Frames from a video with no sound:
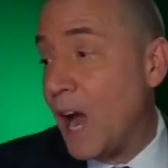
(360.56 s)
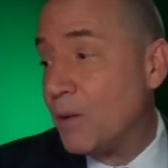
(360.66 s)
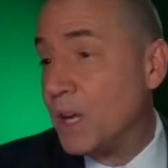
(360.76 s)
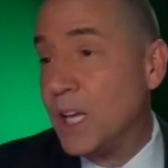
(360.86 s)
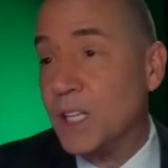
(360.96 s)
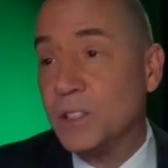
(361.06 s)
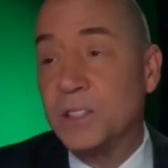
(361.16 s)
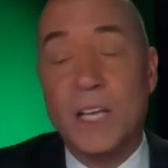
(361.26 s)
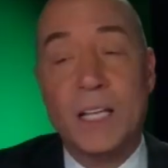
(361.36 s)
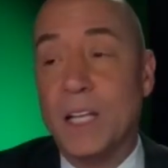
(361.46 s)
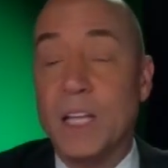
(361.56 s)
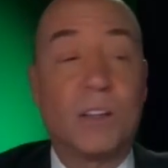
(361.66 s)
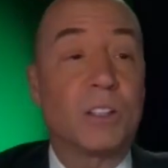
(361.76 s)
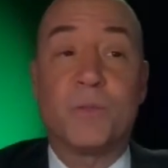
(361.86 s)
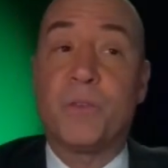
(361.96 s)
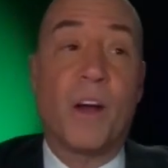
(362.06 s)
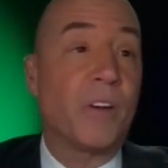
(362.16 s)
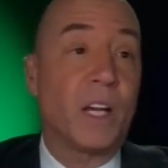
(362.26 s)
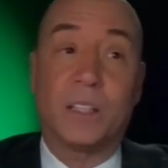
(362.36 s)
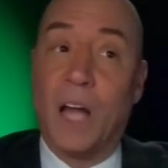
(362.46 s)
now it looks
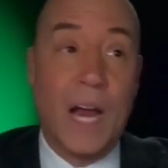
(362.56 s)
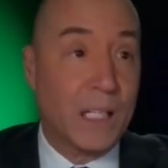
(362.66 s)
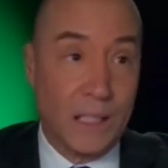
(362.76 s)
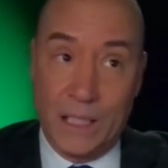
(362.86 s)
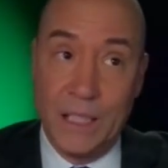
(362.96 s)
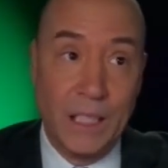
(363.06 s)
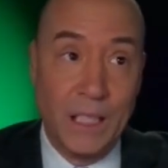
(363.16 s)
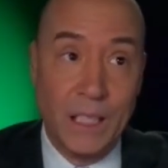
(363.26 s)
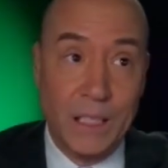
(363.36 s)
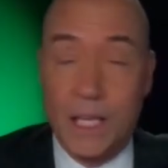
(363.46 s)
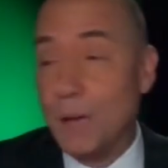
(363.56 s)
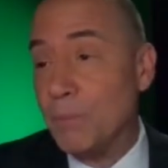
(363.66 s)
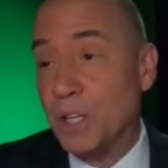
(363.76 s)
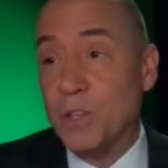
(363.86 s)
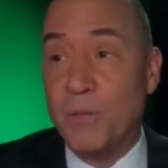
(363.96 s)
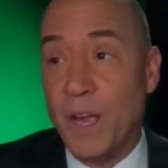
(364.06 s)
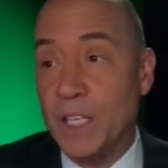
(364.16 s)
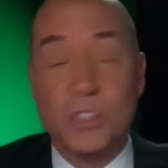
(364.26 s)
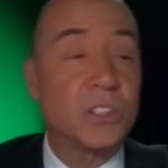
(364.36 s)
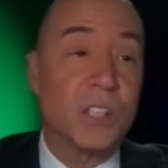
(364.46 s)
very unlikely you get much of
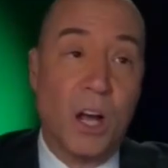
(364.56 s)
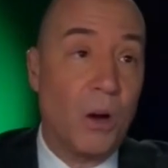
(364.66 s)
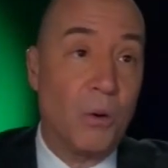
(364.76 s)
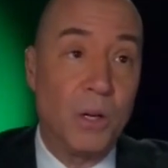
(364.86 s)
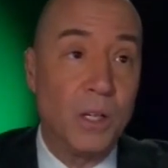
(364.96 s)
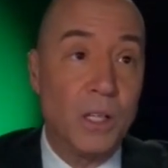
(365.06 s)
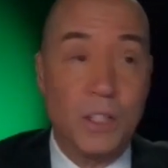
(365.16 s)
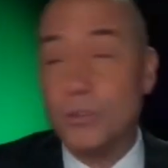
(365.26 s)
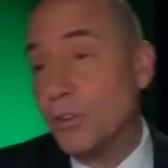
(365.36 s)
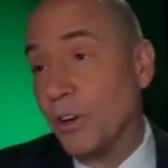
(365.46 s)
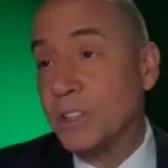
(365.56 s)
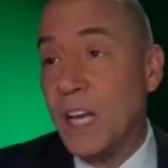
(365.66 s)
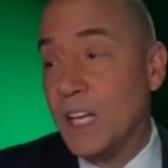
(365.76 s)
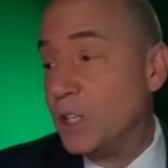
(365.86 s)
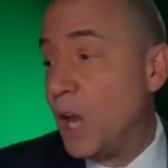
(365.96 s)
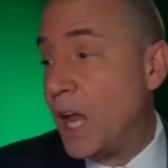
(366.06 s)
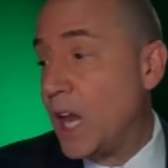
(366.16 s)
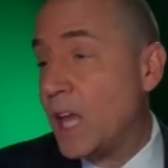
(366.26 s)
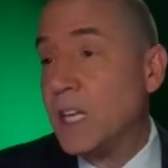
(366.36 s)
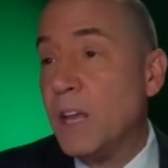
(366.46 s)
any snow in New York City.
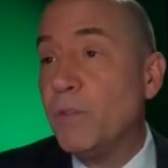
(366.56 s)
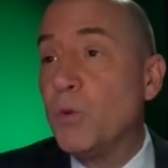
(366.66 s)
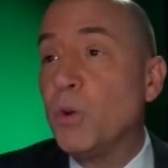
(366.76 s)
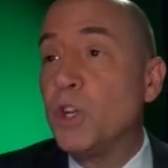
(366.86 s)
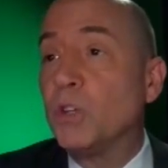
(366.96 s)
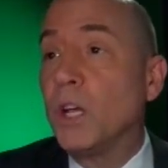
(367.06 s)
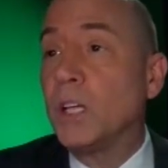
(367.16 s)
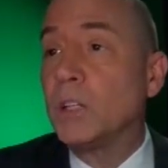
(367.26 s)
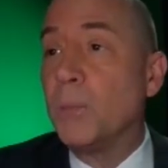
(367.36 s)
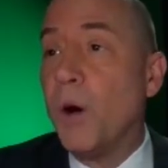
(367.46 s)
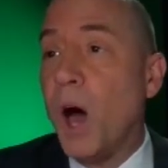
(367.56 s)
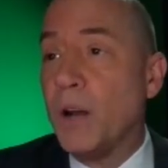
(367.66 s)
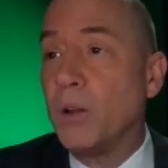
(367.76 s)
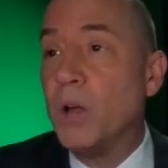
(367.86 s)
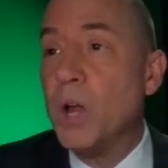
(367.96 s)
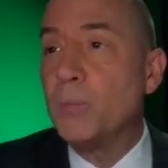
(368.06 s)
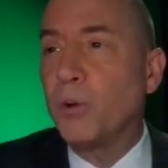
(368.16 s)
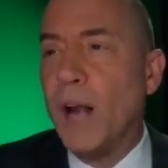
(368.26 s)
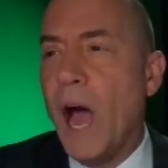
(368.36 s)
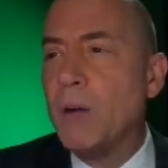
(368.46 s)
And even when you look at the model
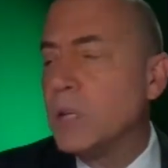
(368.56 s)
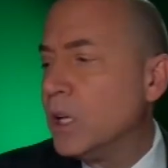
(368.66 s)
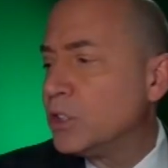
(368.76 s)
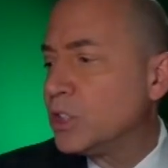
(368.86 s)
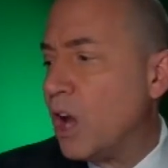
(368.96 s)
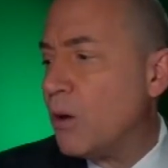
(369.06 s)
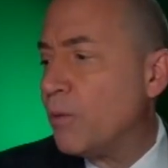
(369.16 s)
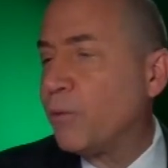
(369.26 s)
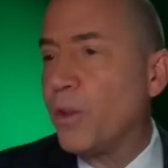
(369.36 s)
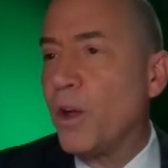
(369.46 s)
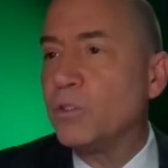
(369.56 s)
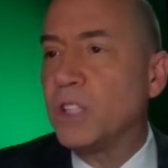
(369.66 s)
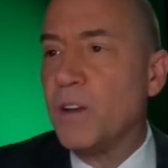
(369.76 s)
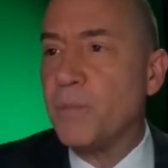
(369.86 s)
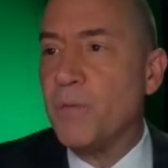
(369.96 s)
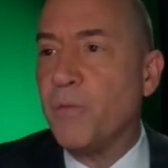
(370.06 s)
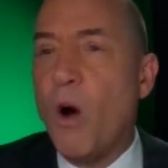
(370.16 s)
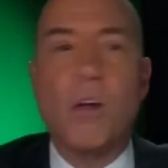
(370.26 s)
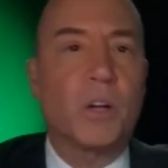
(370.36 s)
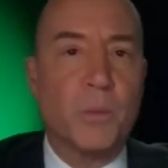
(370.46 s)
printout snow, and for those that have been
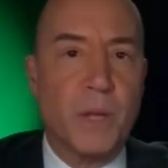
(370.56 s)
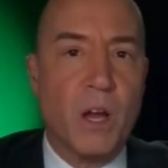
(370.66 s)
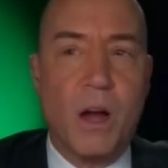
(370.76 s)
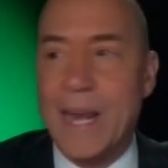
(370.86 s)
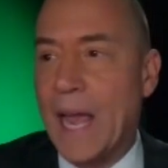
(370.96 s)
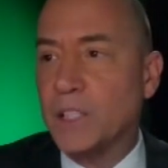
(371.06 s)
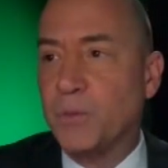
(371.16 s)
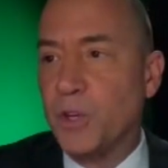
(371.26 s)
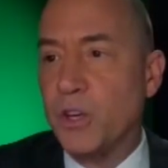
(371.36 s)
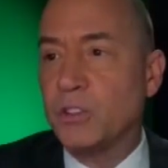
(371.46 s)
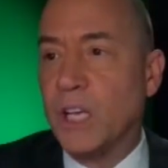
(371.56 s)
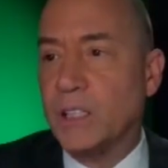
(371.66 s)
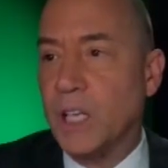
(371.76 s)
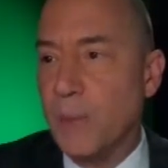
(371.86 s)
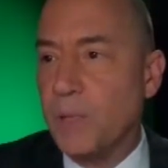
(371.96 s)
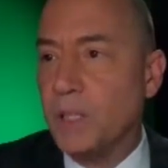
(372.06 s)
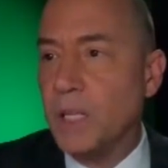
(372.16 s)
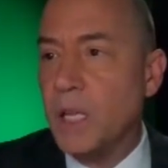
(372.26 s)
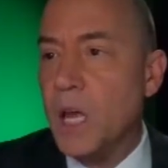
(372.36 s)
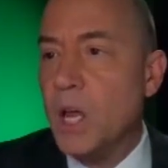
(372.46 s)
following me on X for years, I
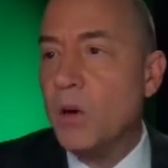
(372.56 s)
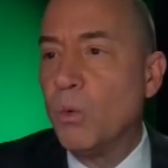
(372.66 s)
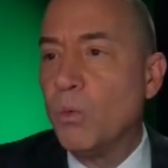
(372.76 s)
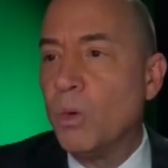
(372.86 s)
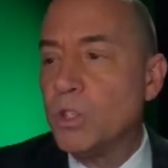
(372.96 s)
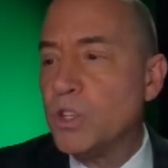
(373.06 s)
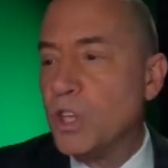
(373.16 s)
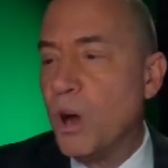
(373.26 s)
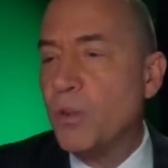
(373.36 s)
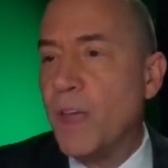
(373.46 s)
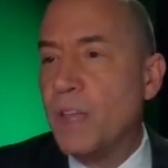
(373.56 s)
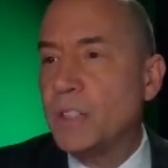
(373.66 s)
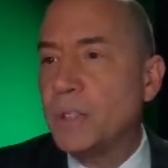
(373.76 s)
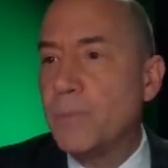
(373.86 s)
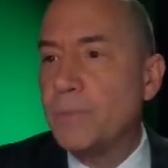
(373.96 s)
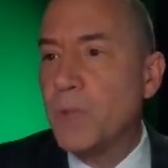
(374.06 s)
typically wouldn't show this.